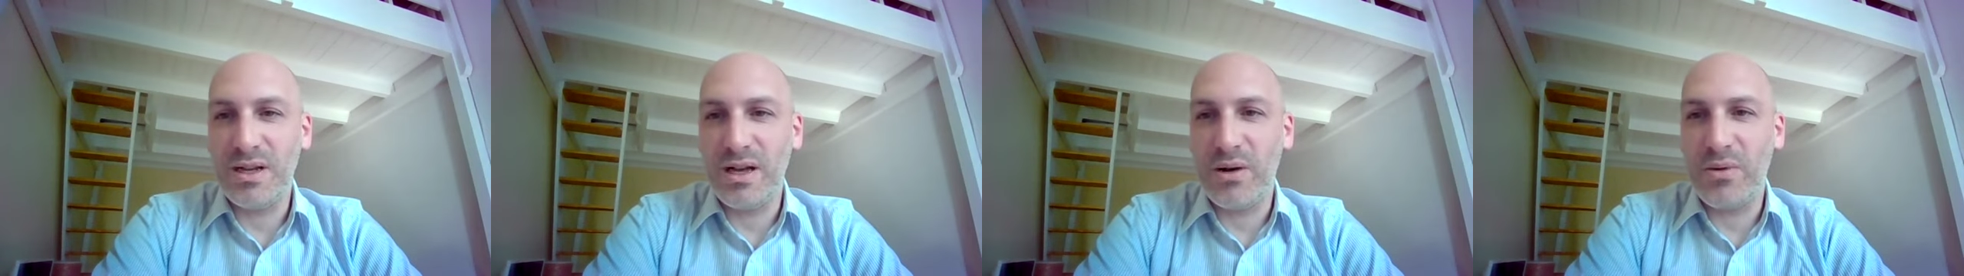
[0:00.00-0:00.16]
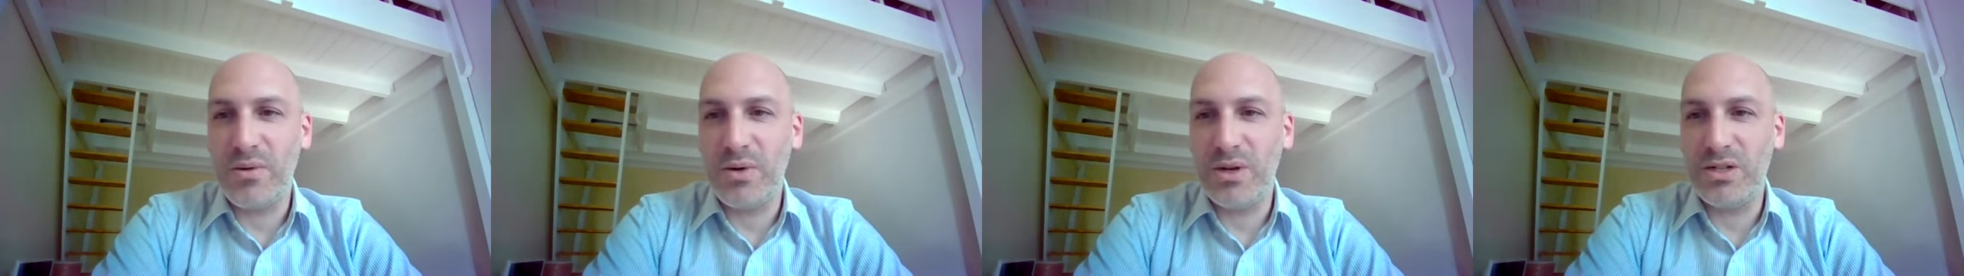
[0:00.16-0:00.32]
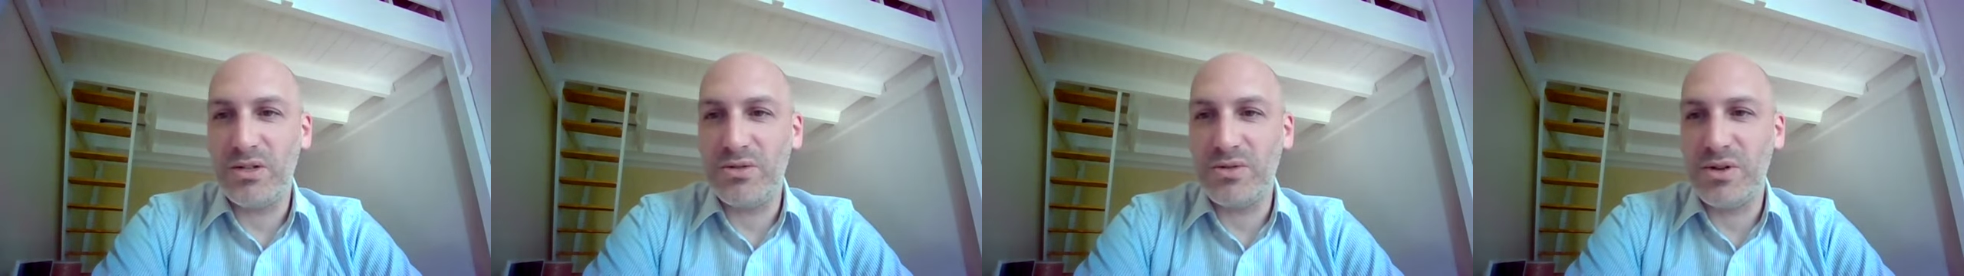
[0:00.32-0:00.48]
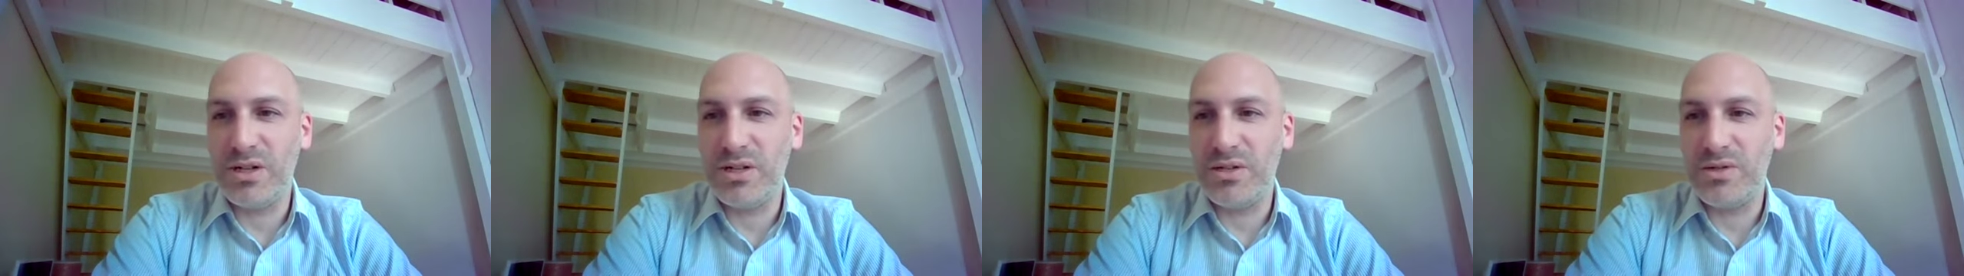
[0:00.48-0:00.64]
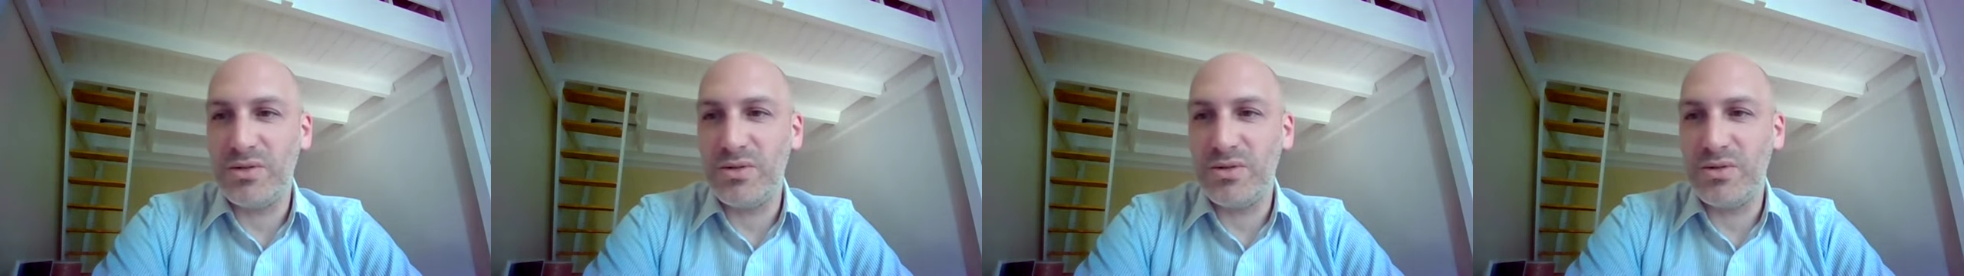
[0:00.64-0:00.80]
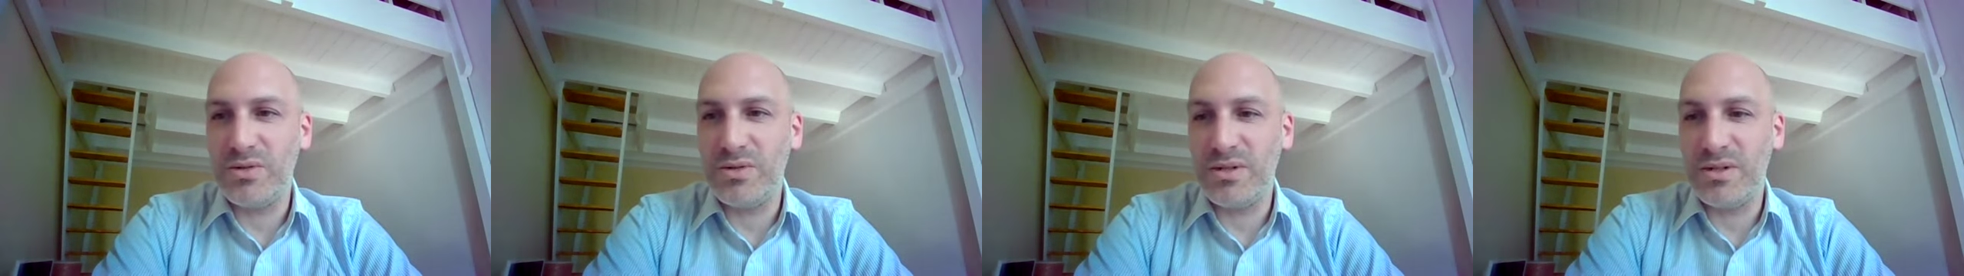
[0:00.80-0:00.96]
I will try
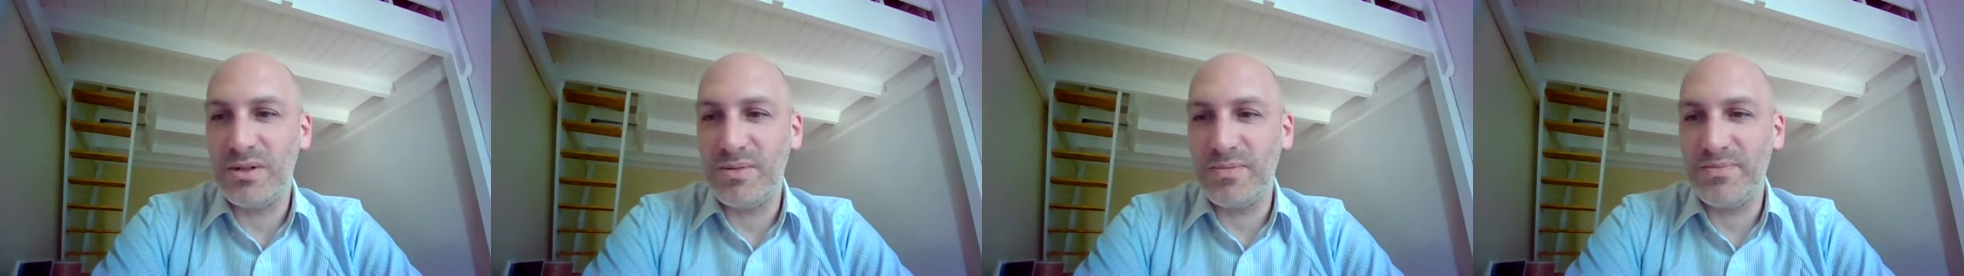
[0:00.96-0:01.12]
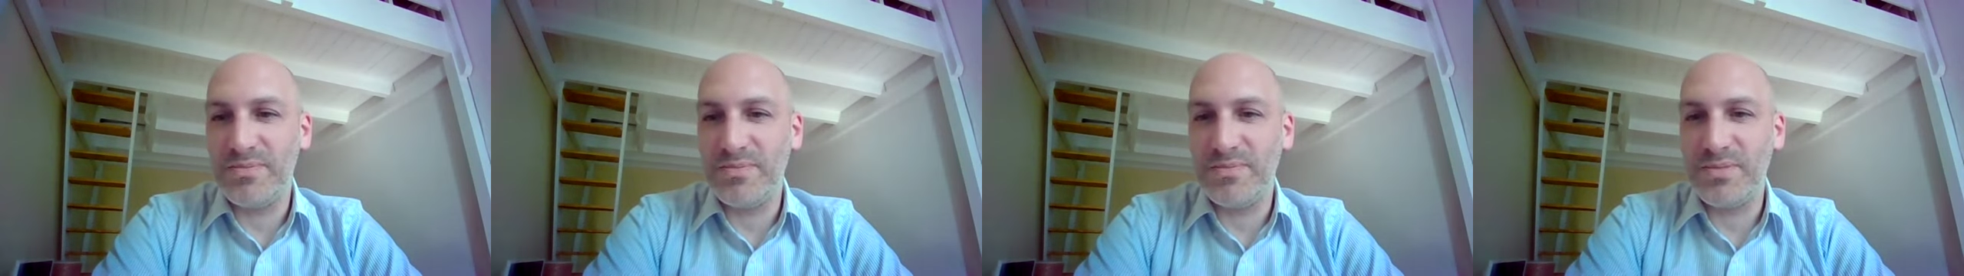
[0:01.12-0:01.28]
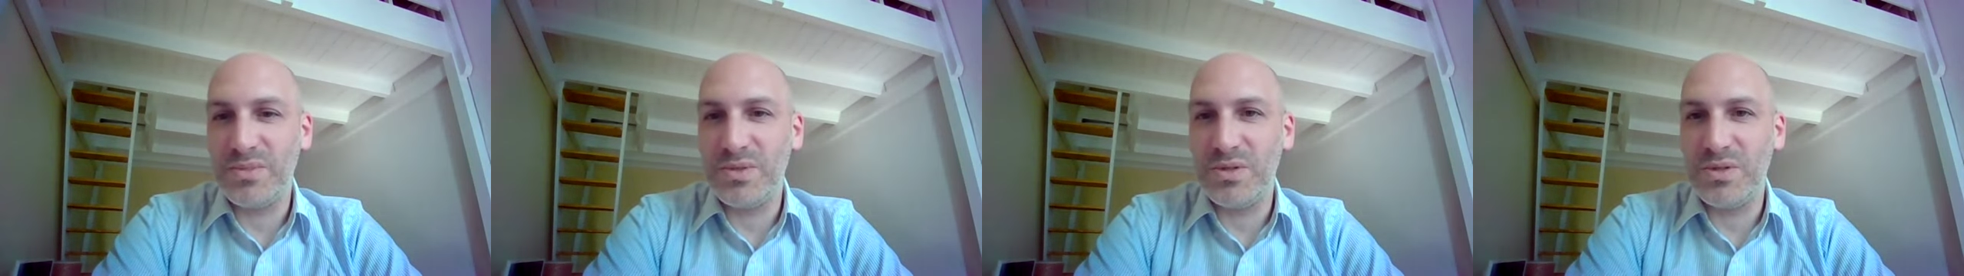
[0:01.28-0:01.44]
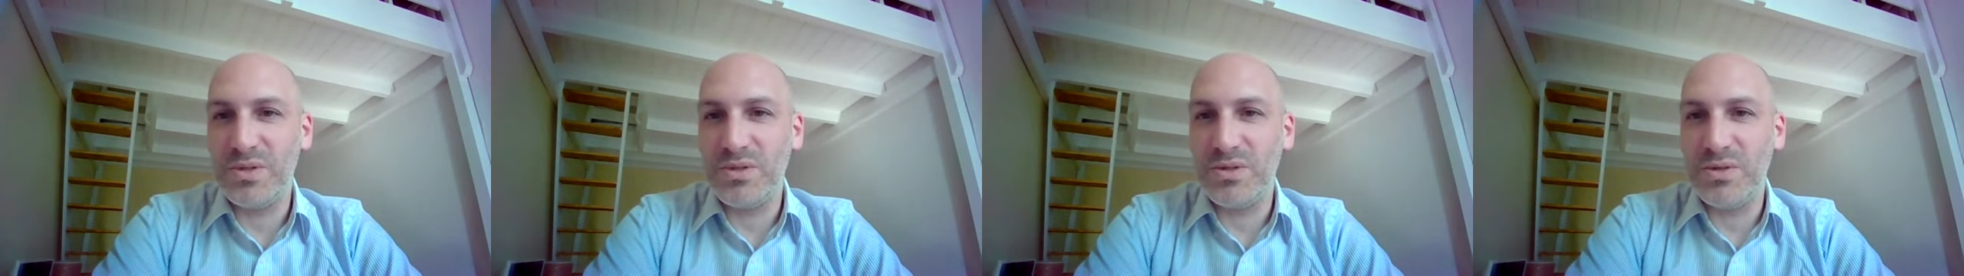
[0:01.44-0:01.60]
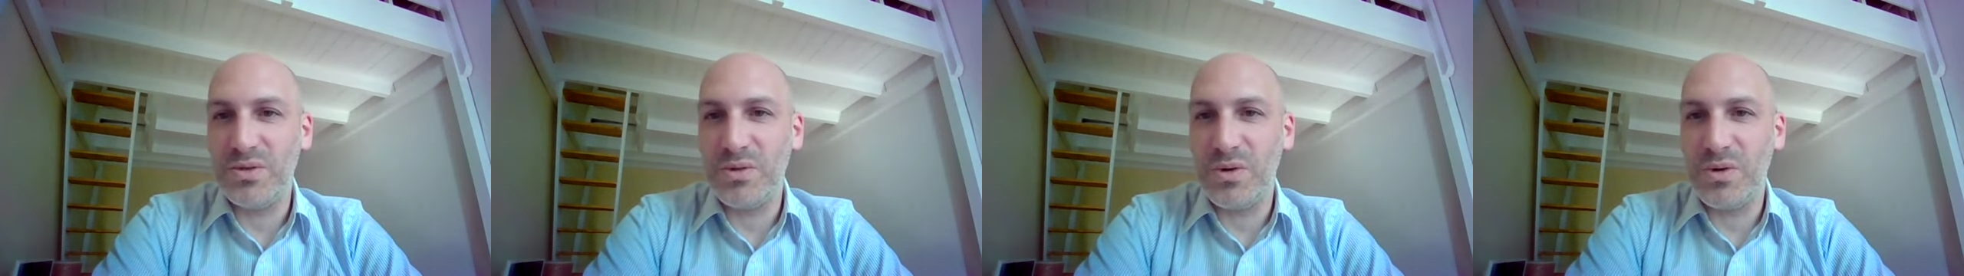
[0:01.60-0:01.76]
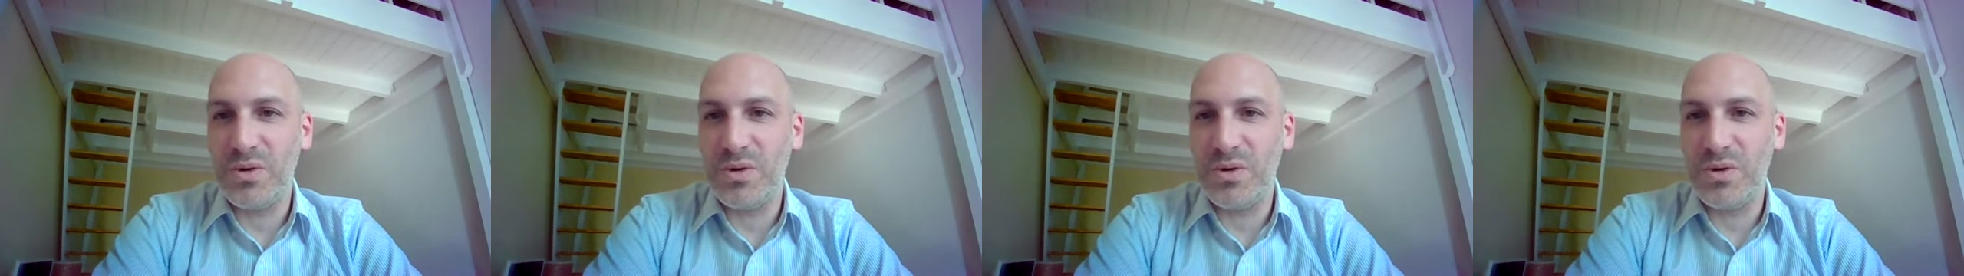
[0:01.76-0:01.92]
to
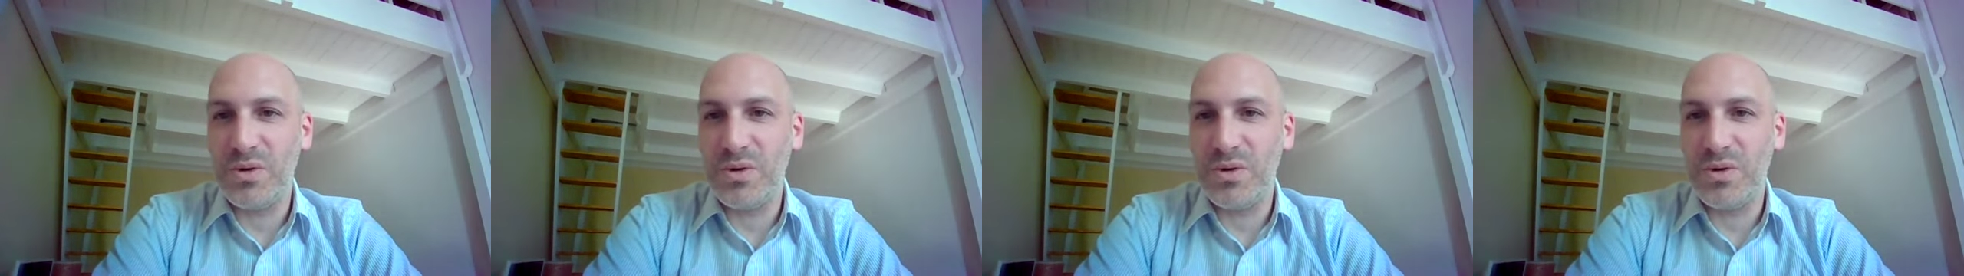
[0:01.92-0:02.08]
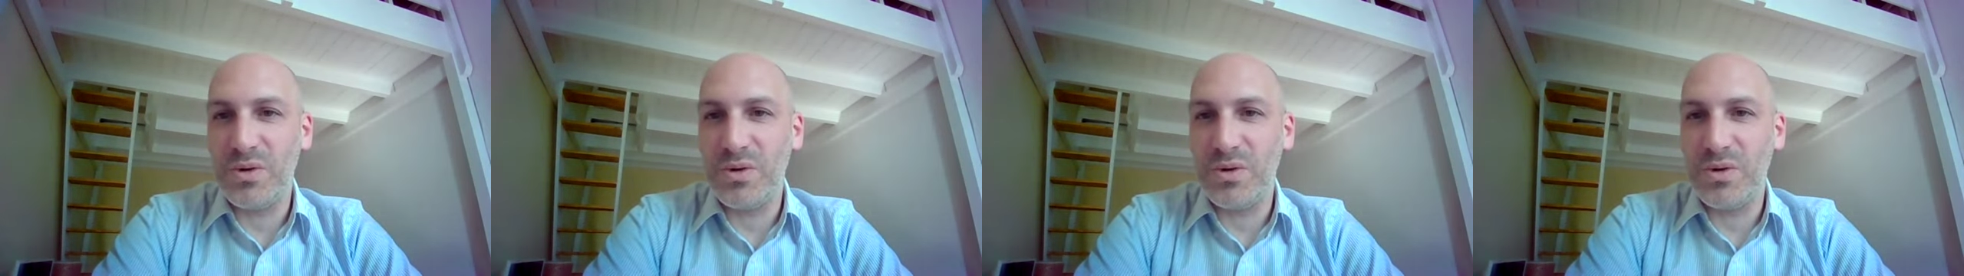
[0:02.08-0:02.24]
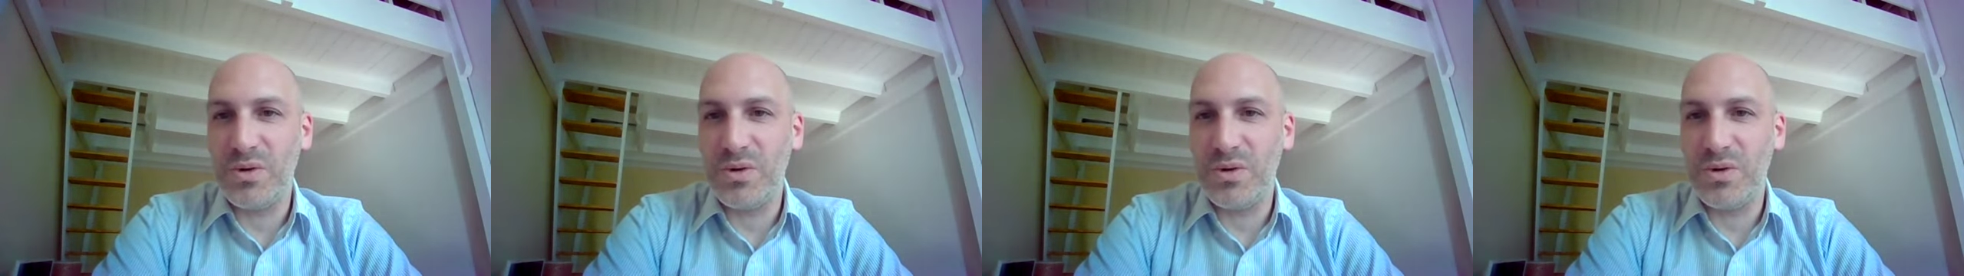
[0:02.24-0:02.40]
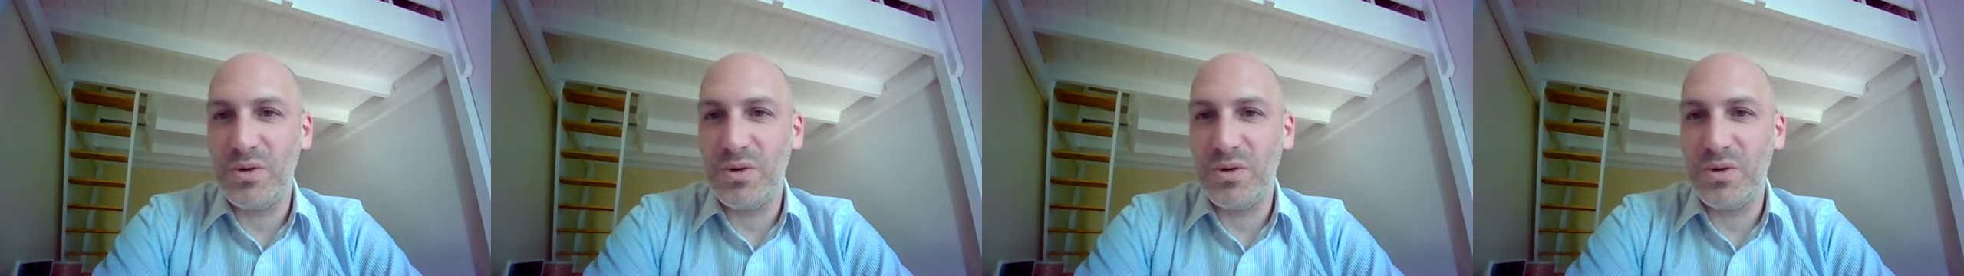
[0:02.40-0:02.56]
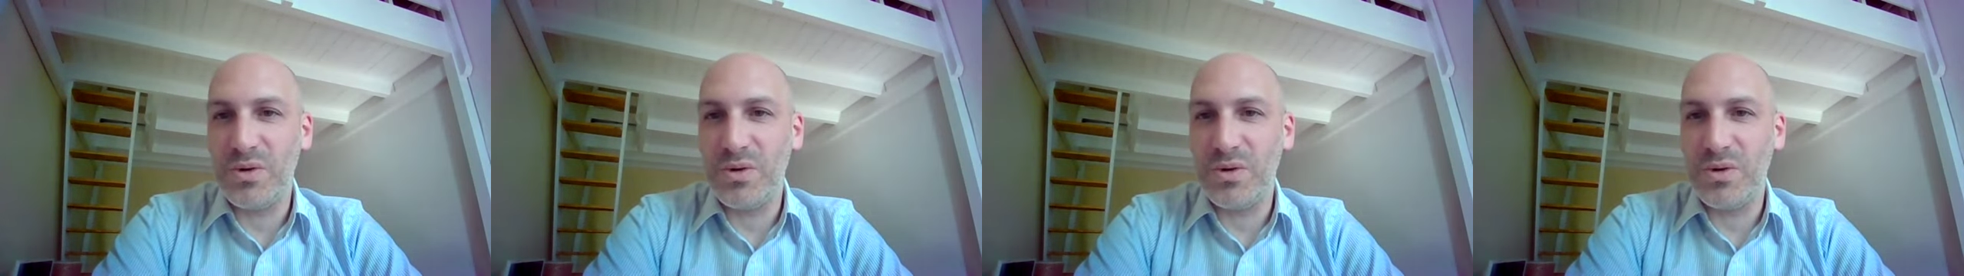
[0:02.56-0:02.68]
answer your